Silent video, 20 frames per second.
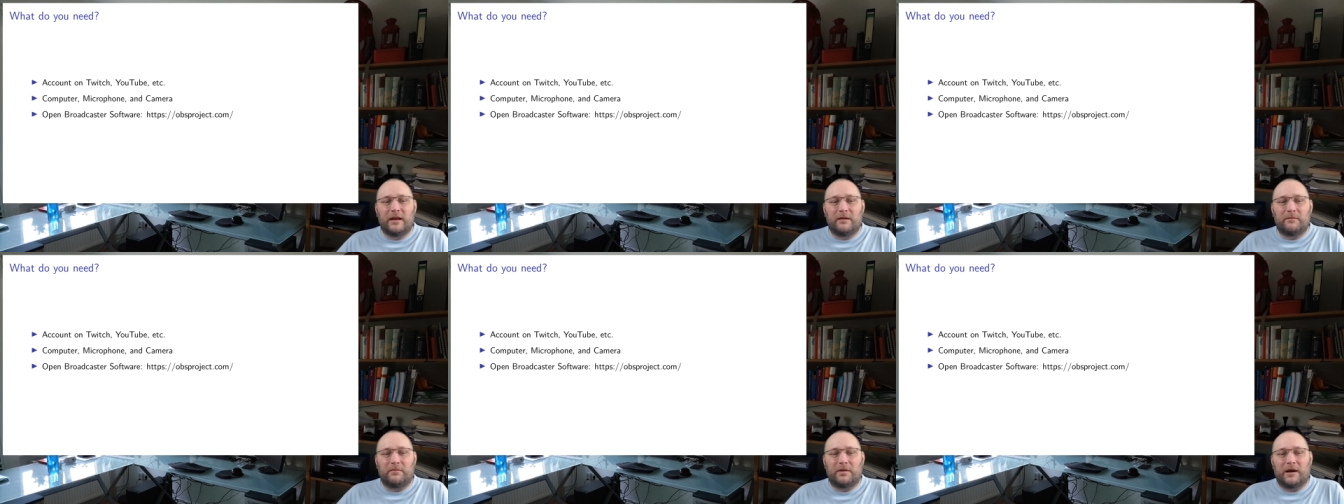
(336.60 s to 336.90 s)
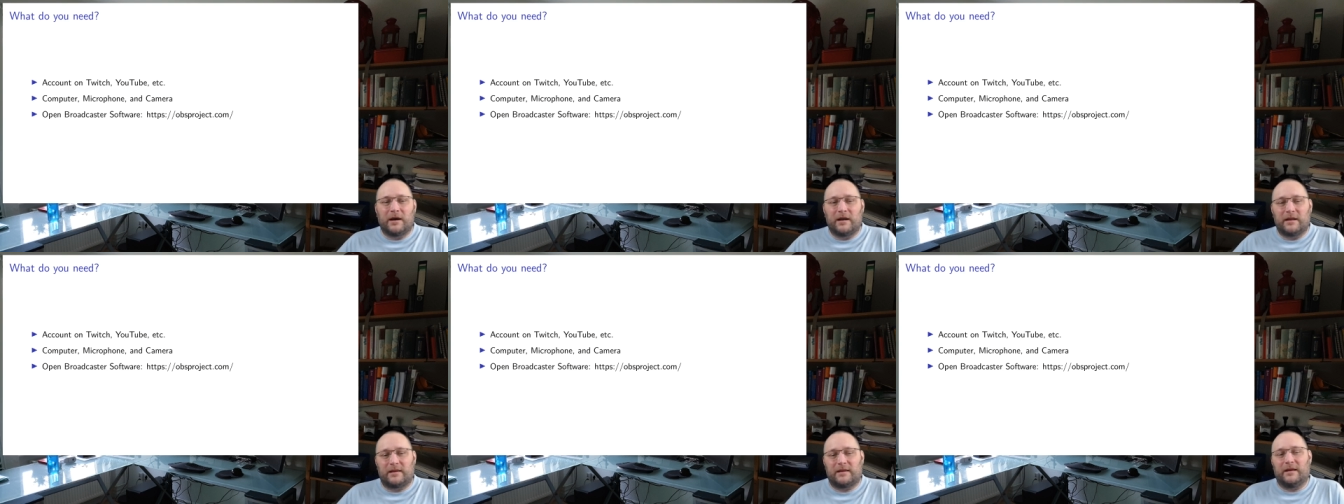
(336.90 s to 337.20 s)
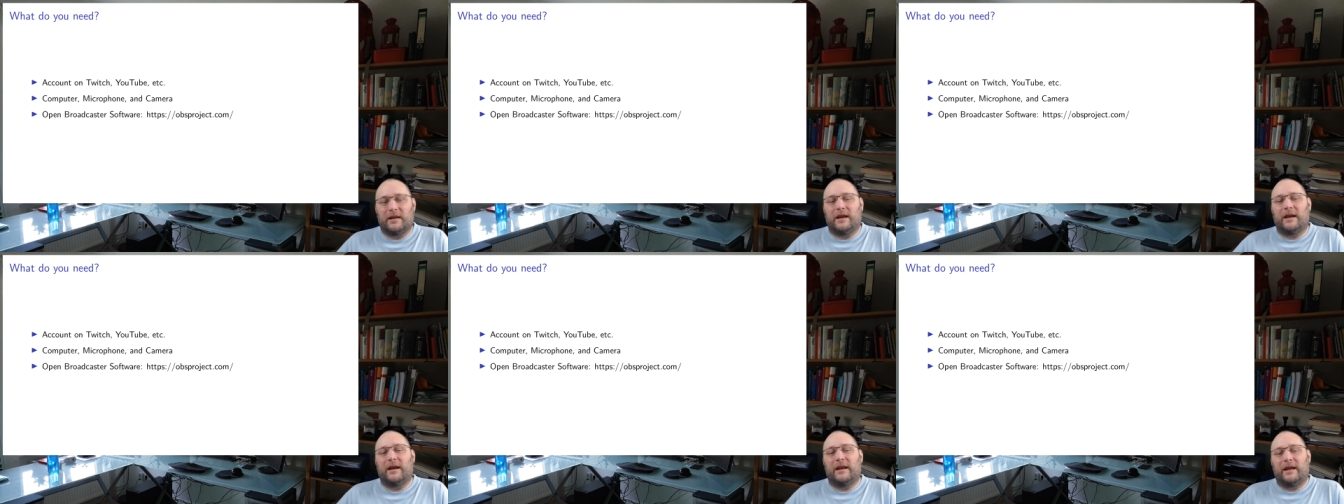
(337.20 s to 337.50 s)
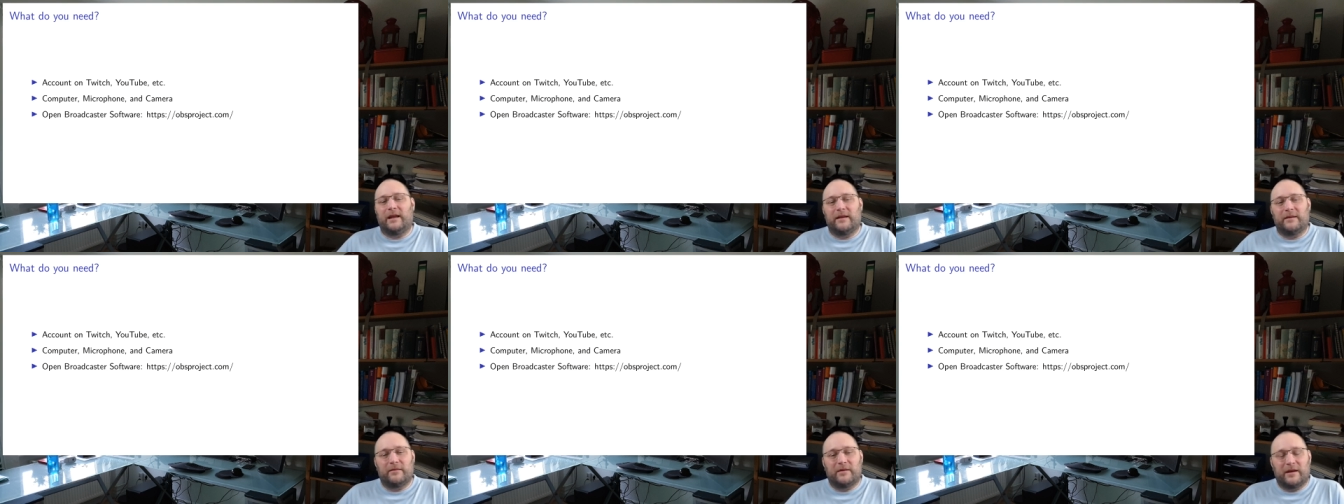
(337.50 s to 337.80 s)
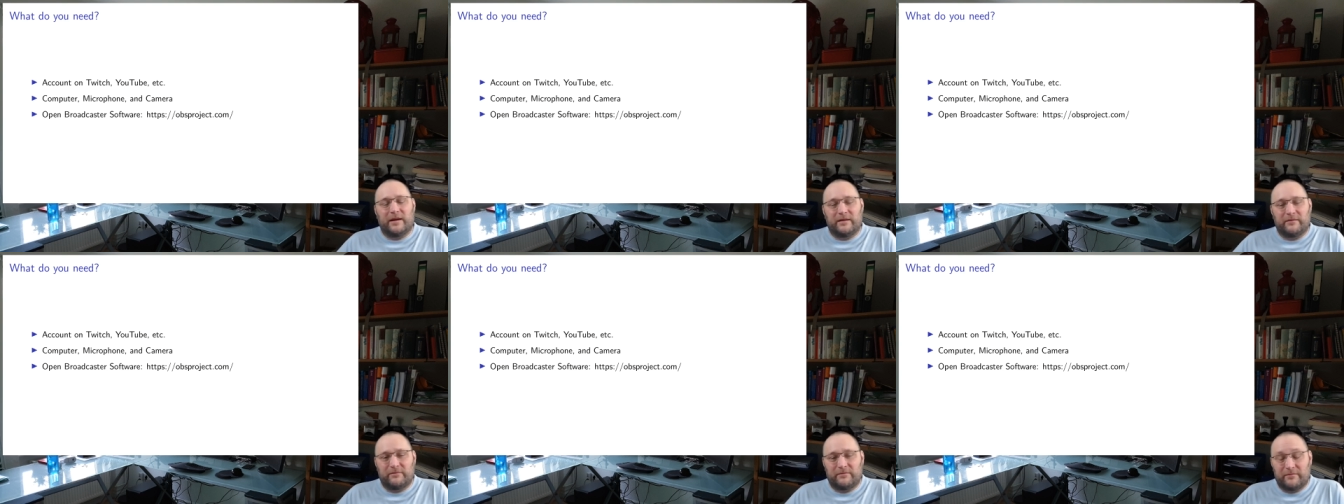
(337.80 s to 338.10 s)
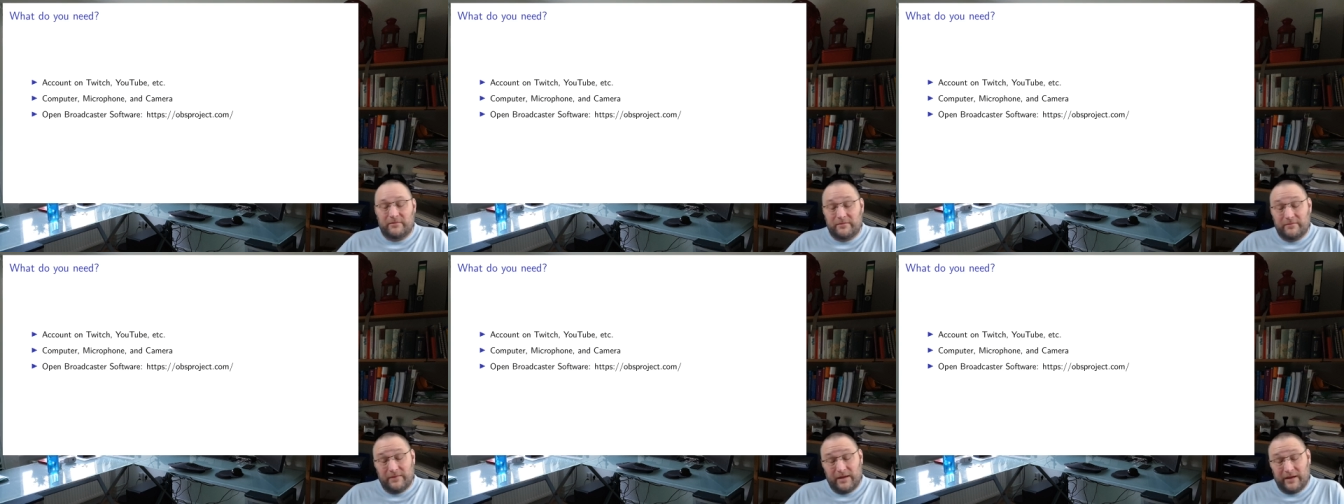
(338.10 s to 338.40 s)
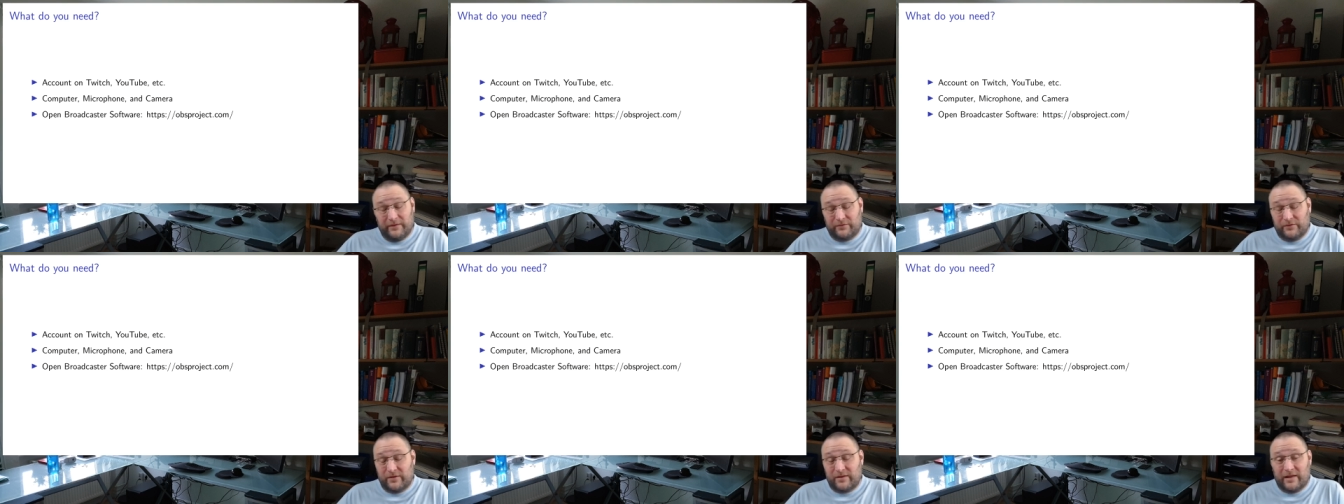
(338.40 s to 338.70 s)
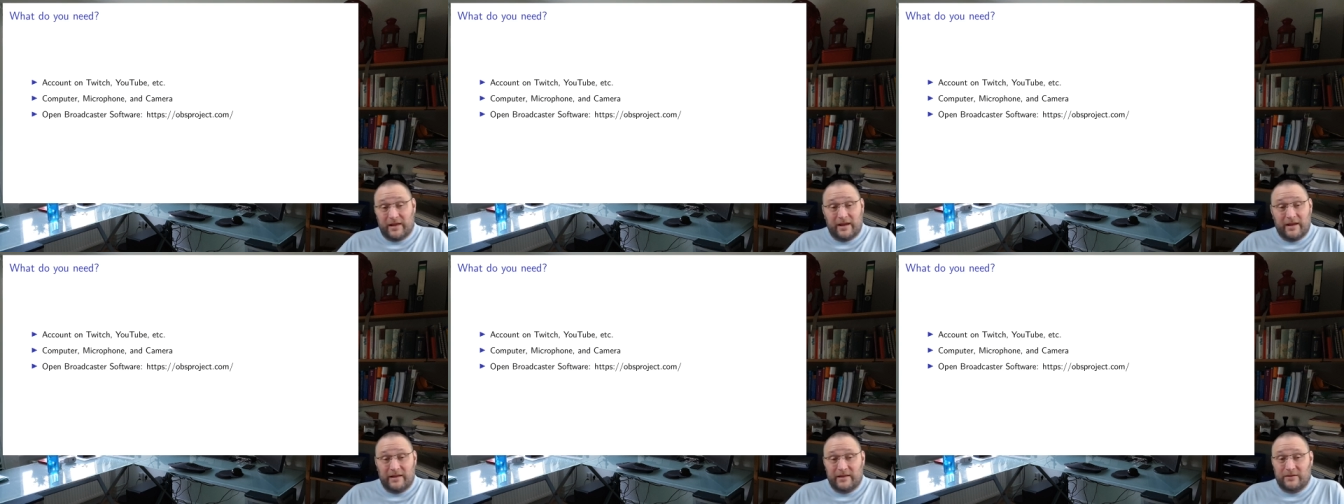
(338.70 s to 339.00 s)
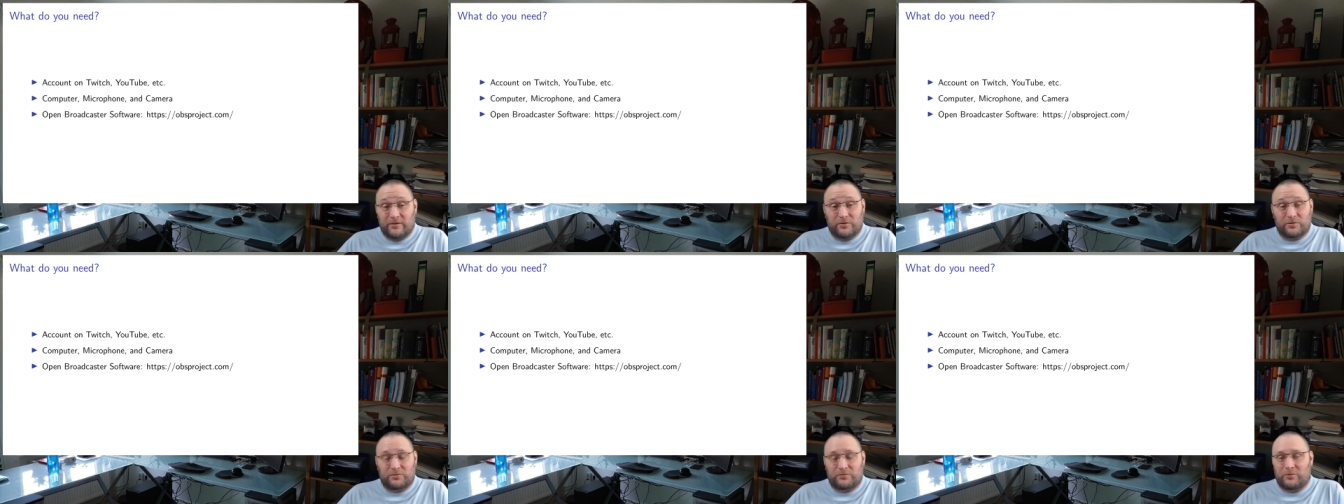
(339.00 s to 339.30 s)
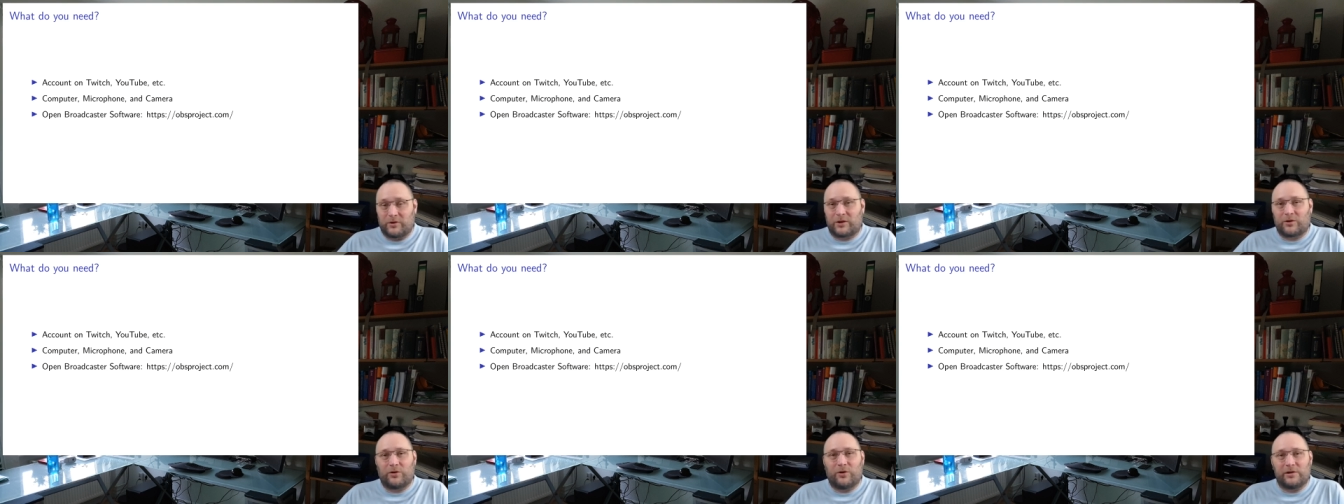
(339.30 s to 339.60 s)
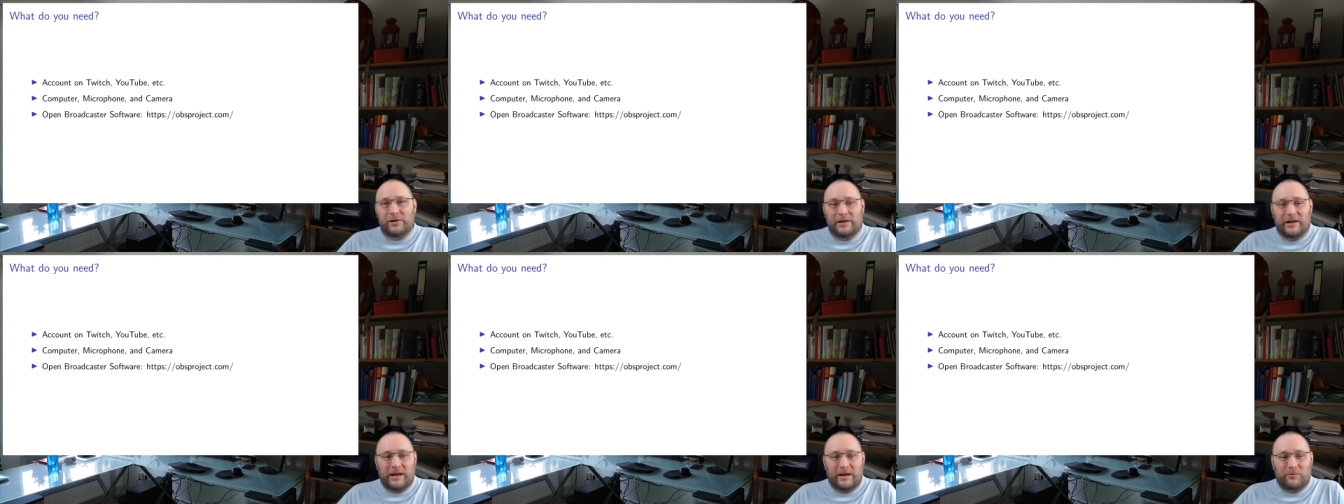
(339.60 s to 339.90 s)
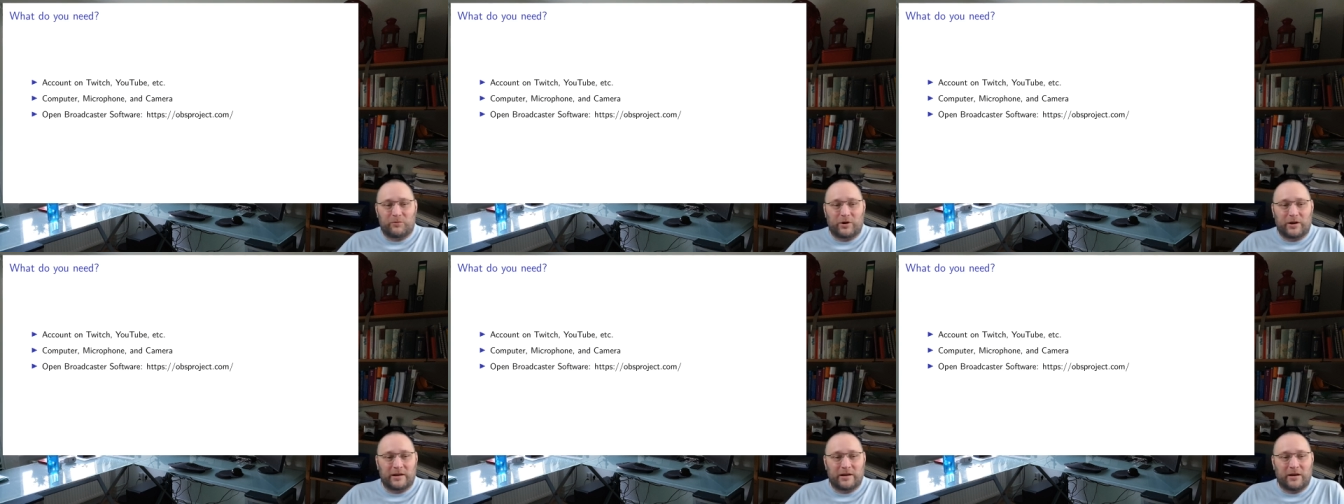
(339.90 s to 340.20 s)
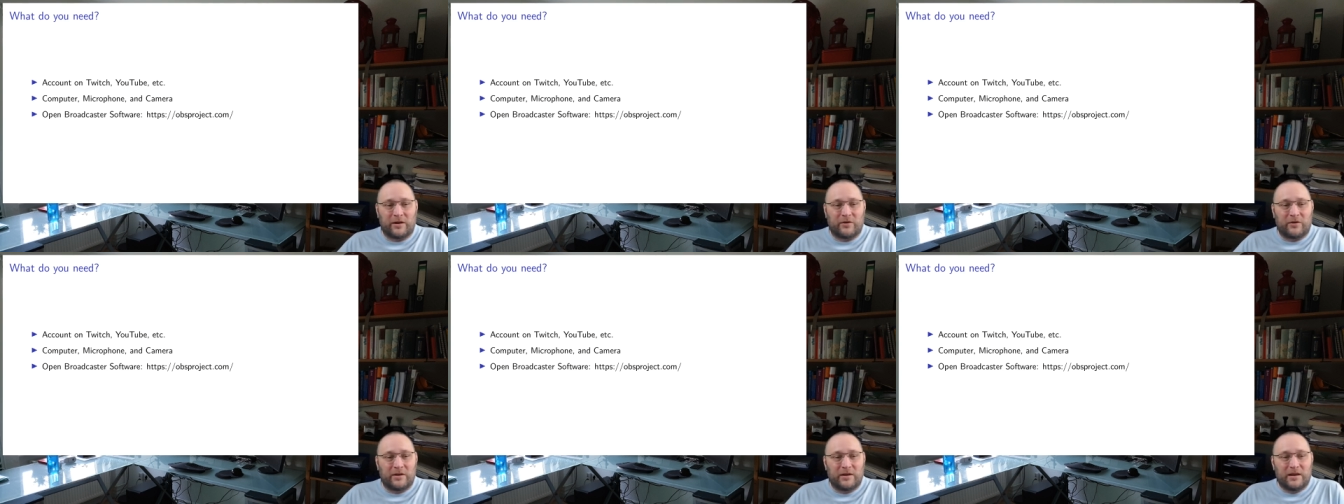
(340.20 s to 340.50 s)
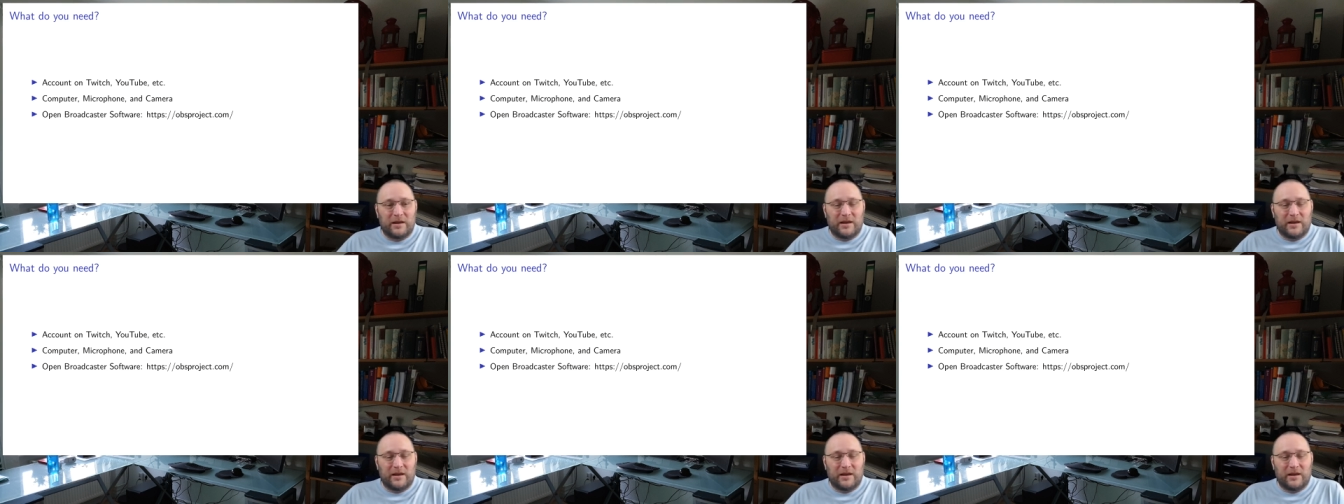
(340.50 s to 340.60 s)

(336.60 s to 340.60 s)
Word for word: But I, uh, I have to say I don't recall the name right now.